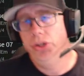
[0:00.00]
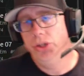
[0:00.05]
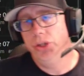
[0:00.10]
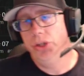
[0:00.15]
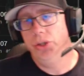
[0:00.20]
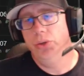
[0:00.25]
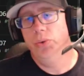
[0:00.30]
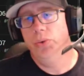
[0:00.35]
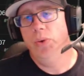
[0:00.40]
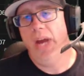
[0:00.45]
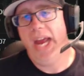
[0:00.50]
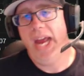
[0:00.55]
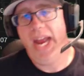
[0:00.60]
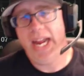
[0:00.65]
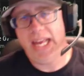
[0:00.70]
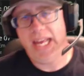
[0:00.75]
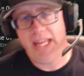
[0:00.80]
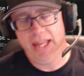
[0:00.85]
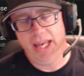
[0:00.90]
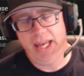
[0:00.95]
do
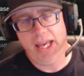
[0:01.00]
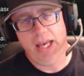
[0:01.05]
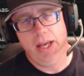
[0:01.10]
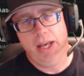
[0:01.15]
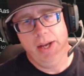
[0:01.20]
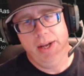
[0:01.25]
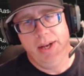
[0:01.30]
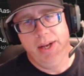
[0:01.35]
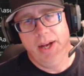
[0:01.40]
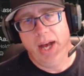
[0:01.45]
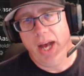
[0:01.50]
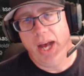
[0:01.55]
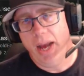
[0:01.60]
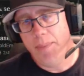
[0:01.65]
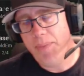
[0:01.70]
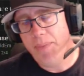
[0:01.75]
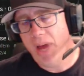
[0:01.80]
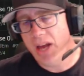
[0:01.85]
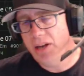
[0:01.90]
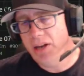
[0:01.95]
anything.
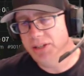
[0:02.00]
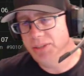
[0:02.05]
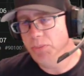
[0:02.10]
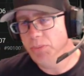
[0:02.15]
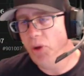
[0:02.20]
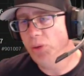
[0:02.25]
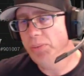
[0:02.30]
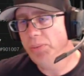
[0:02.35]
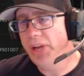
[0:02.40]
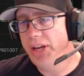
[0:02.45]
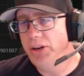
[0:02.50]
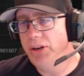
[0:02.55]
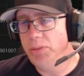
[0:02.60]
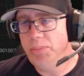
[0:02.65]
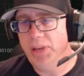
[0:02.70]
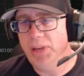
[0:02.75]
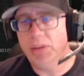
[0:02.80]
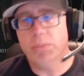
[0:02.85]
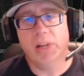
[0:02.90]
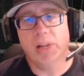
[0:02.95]
I'm not a small blind
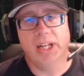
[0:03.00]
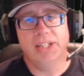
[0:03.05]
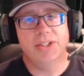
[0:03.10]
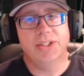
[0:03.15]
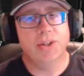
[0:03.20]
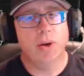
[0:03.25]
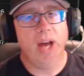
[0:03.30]
or big blind,